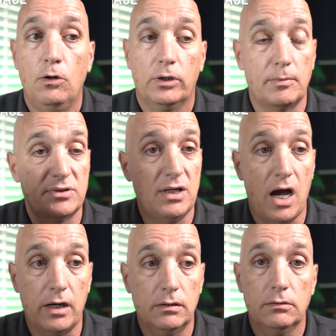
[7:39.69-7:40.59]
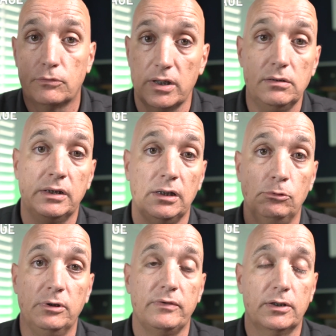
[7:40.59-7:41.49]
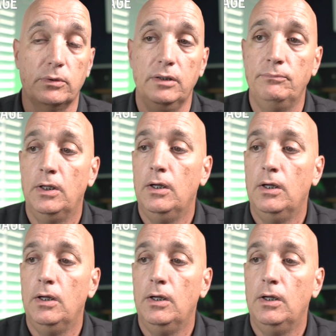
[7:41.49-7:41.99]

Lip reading: It comes in higher, great, you get a little bit of equity,